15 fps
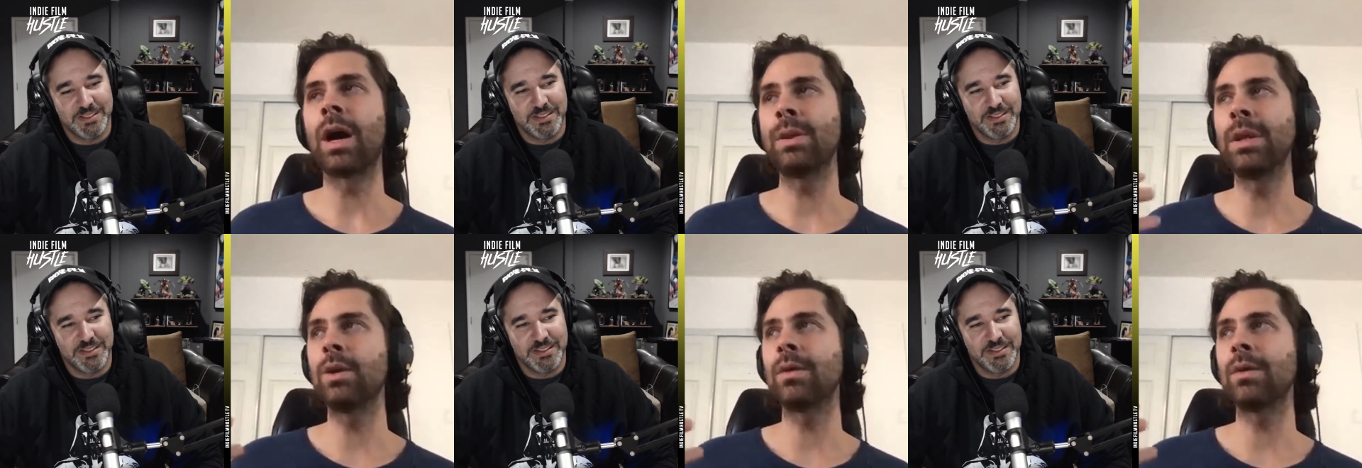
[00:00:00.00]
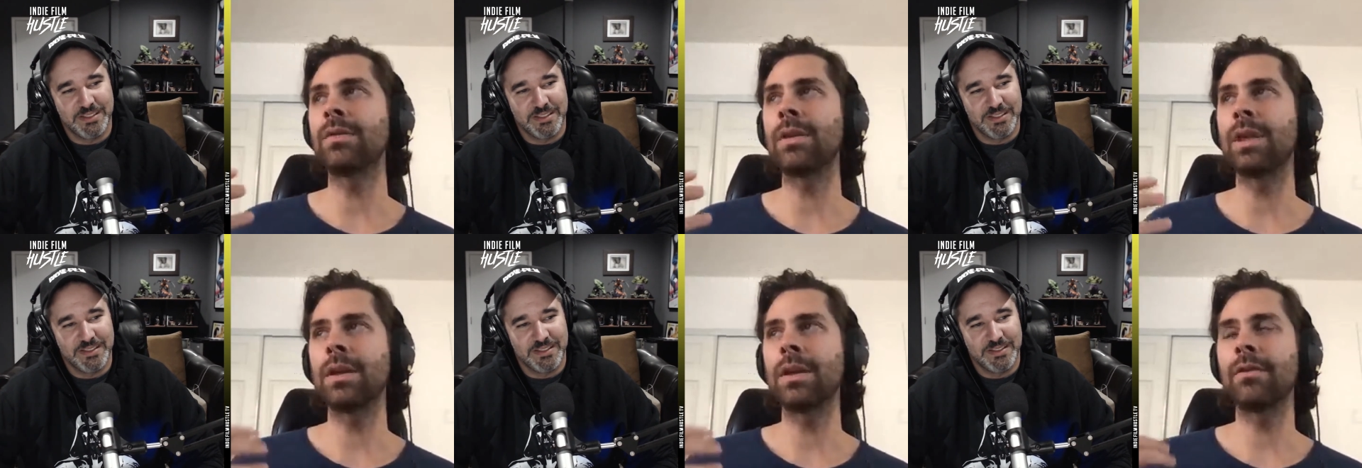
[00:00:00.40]
Speaker 1: I think
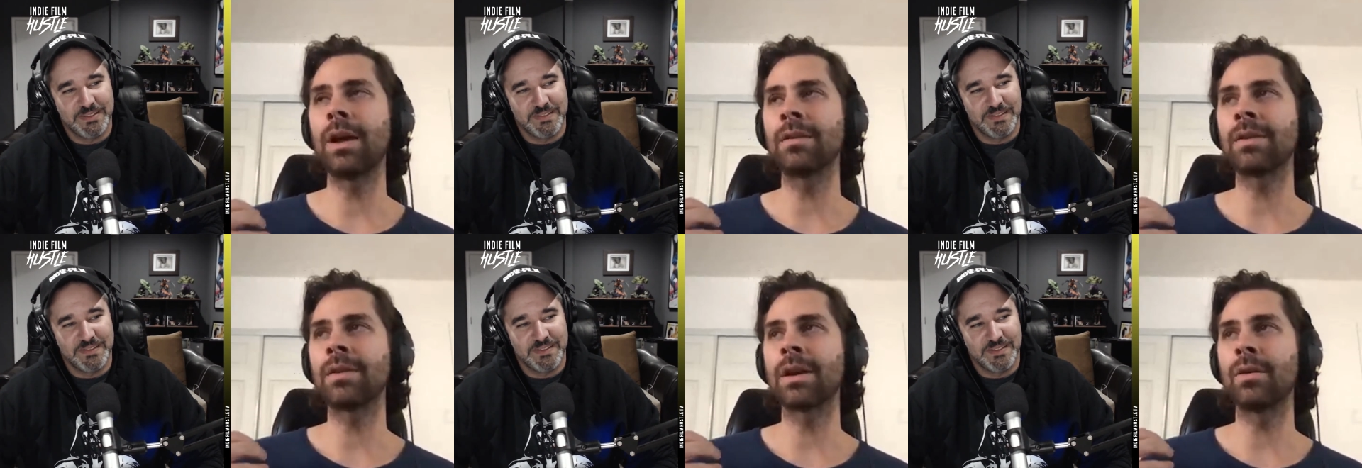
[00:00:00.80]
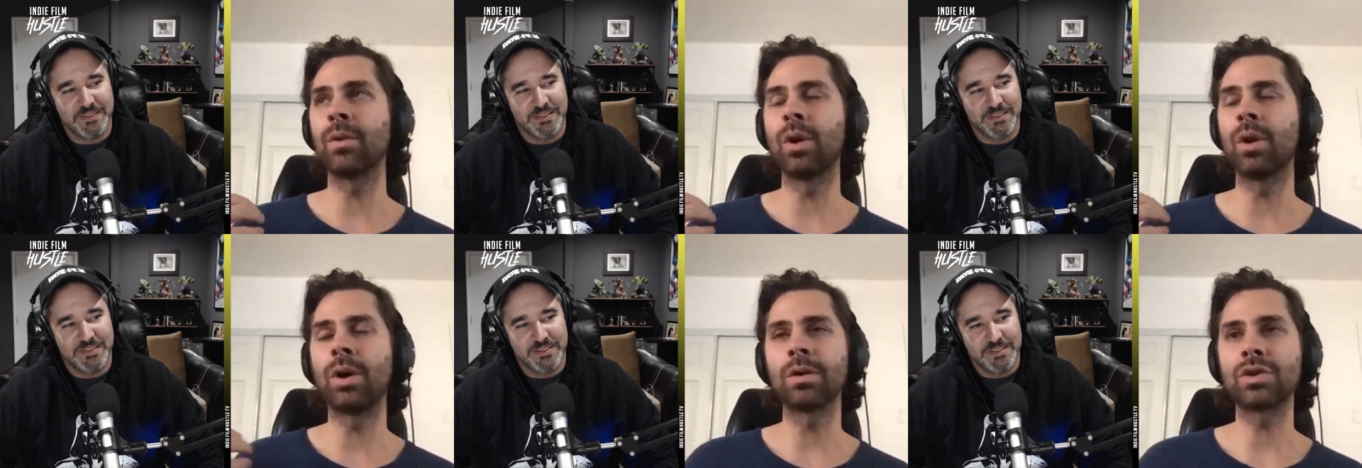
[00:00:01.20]
you have to think of it as like a
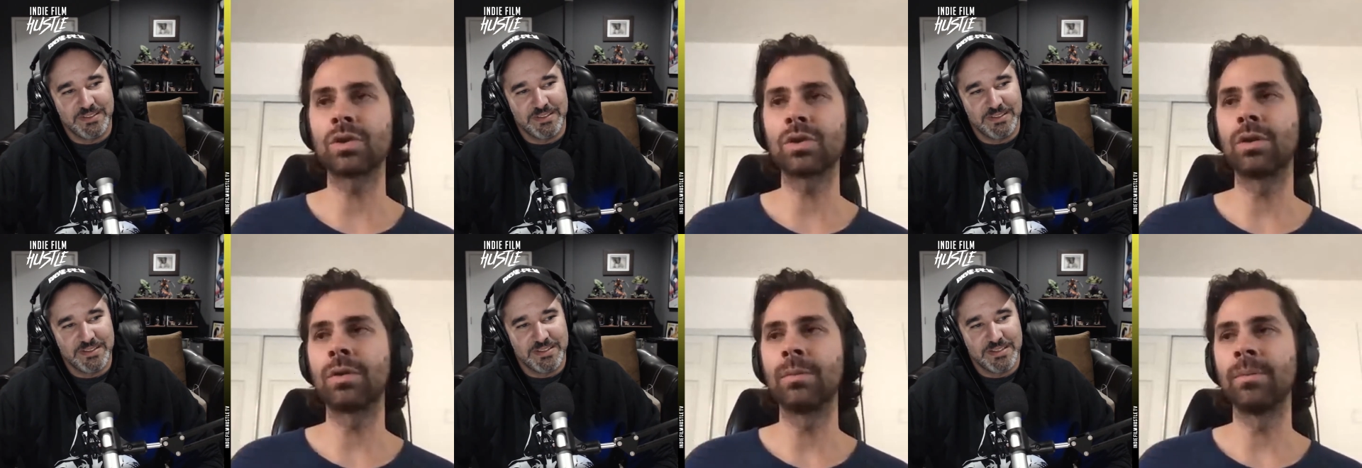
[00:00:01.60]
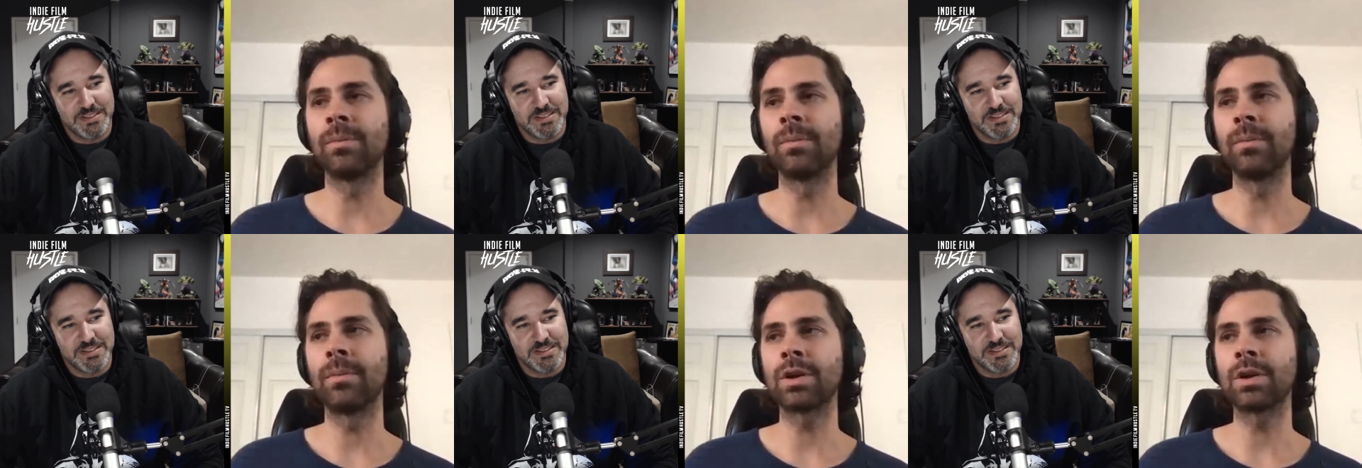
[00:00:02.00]
long
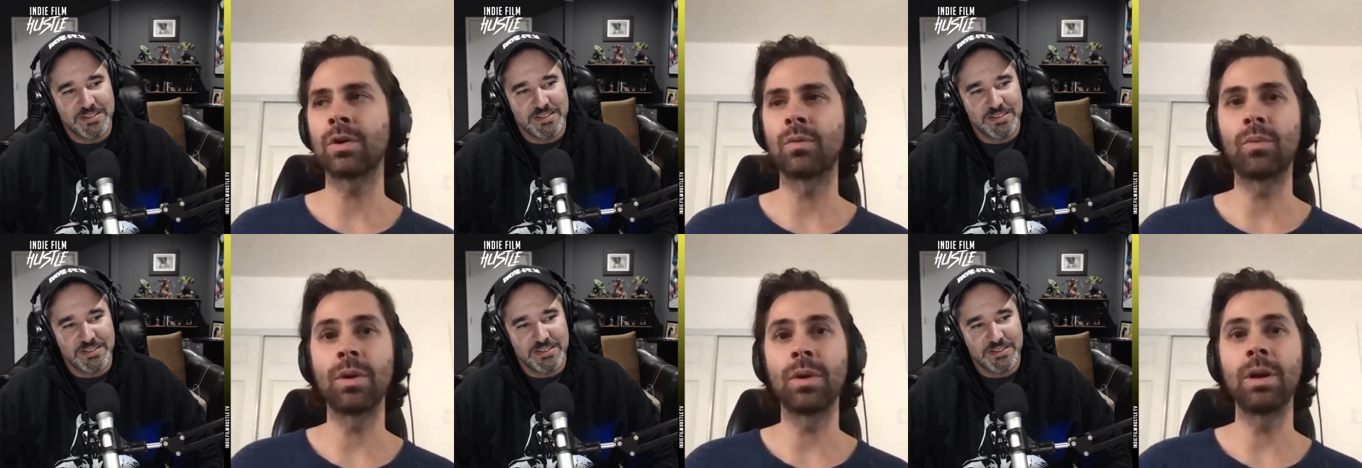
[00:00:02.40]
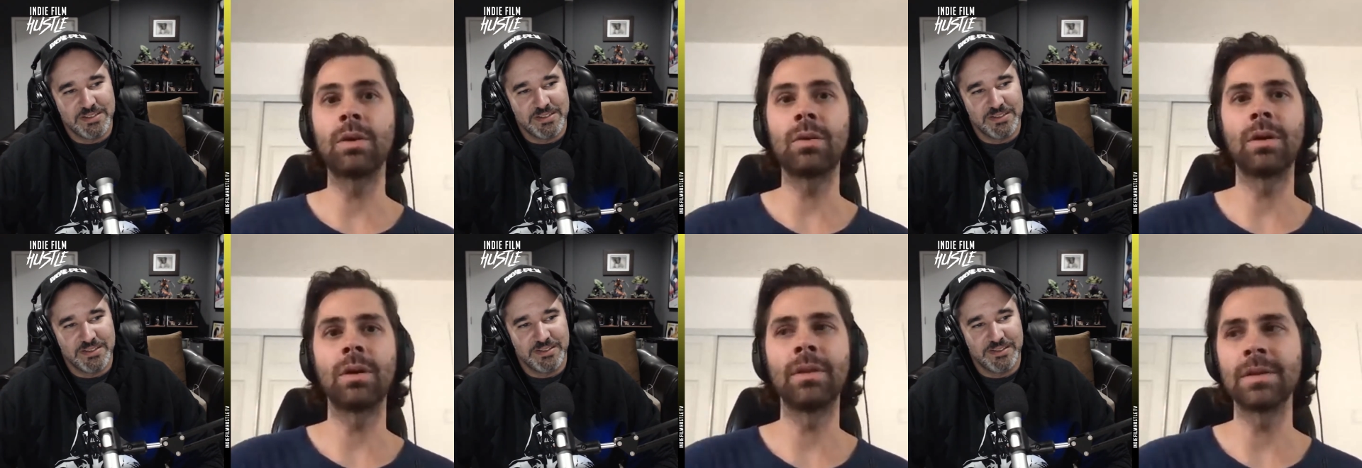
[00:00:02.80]
term
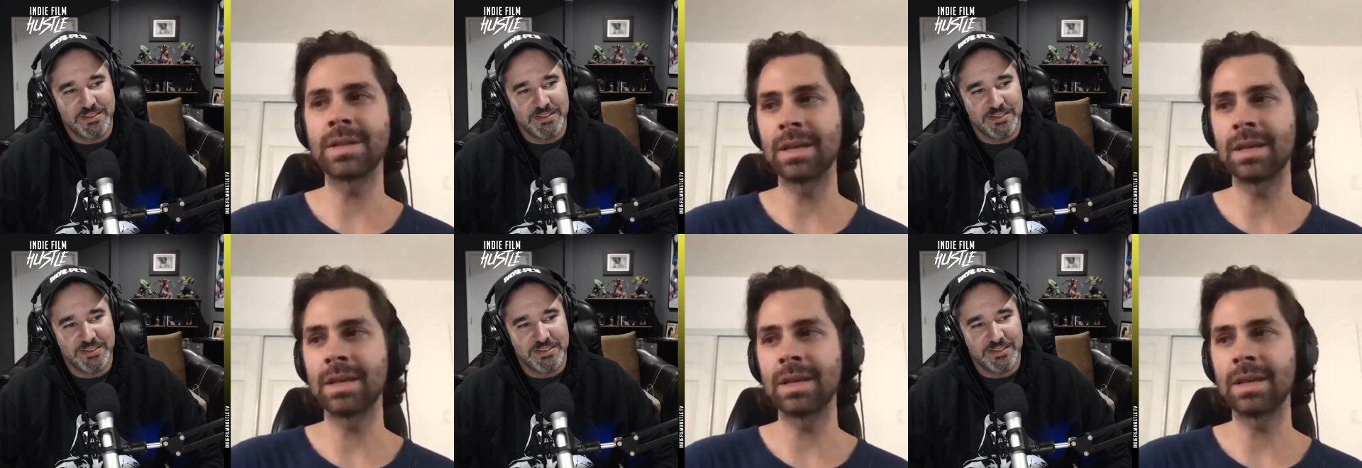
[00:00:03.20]
career in the